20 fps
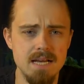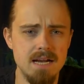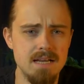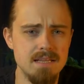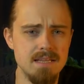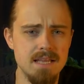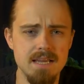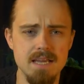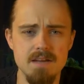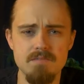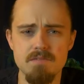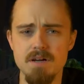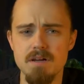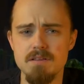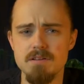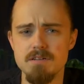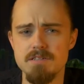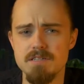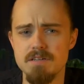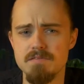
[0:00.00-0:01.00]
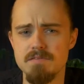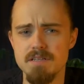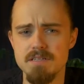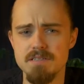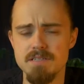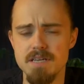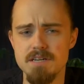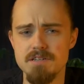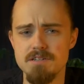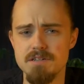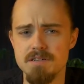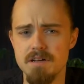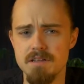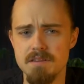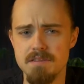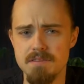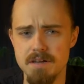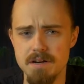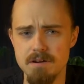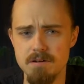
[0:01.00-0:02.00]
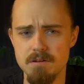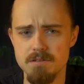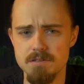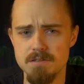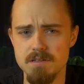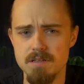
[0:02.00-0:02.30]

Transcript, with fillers: Unlike every other civilization on Theros,